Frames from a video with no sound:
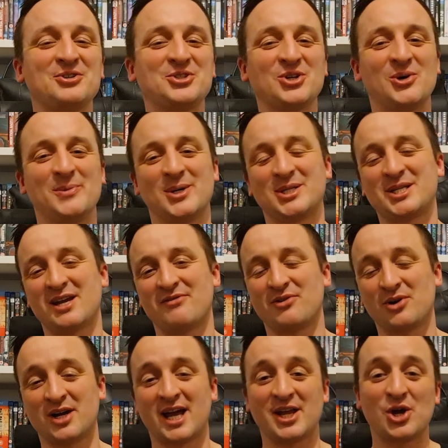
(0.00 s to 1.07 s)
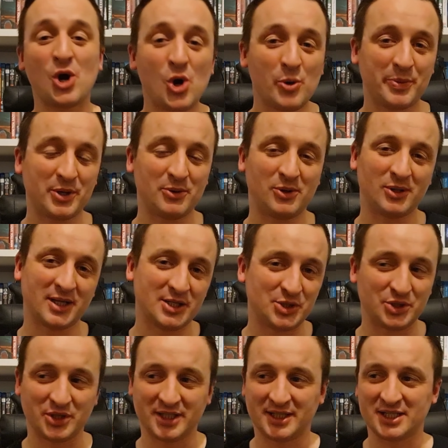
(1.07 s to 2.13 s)
you so much everyone. I hope you all
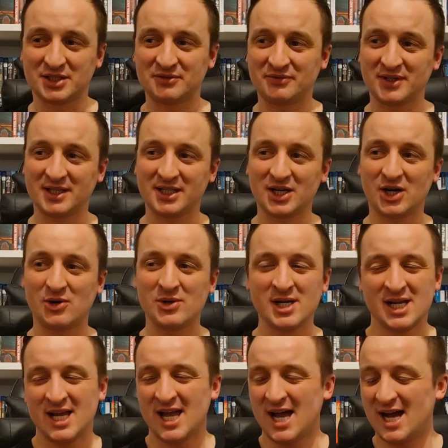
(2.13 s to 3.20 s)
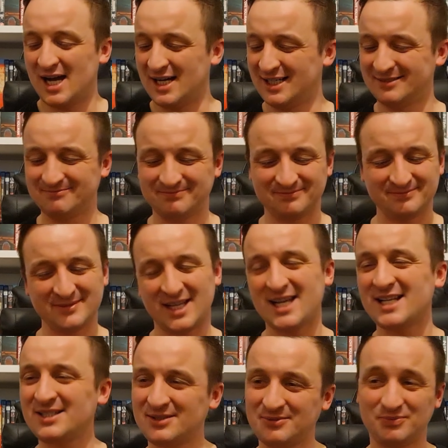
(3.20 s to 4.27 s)
enjoyed this video. Uh,